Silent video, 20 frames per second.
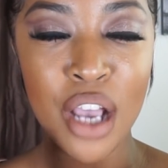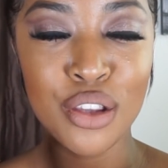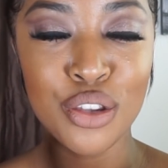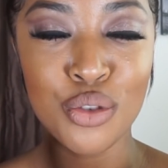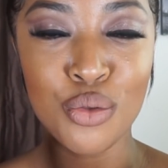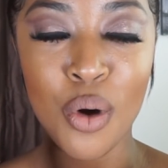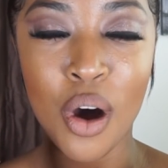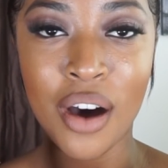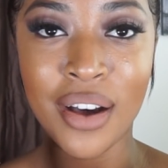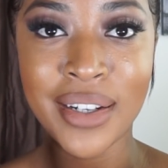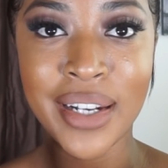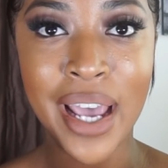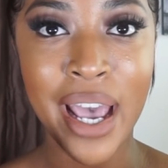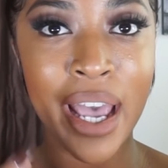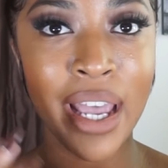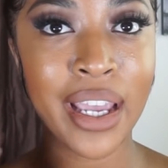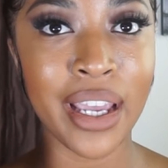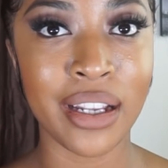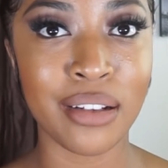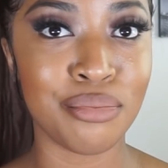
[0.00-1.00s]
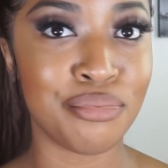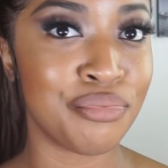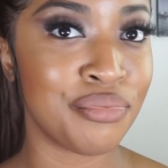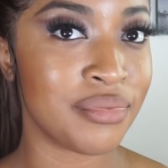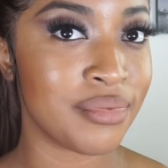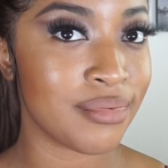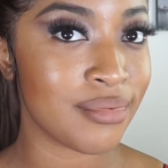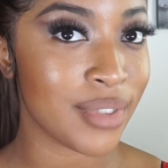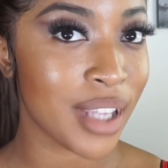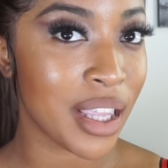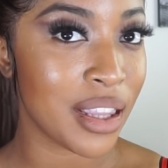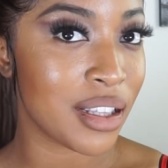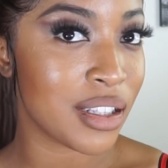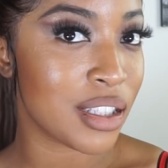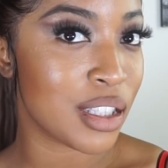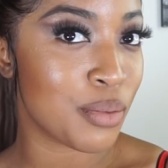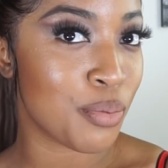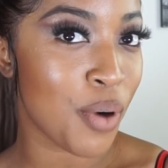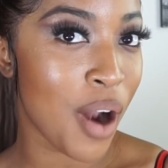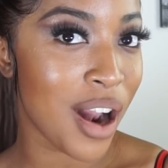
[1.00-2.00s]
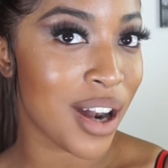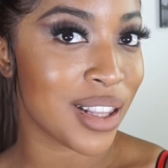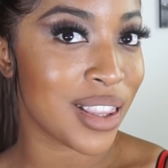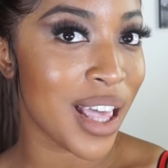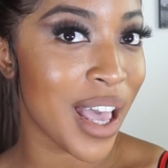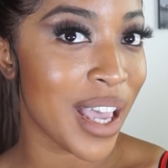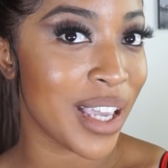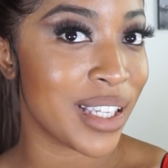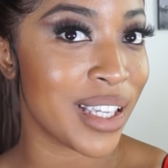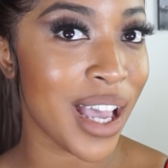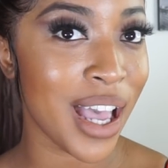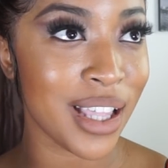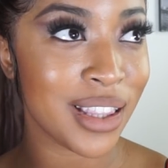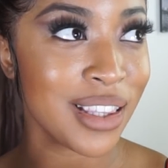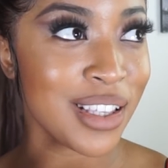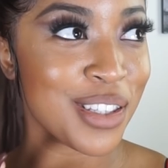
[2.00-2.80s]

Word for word: Do all of that, and this is the product that I get.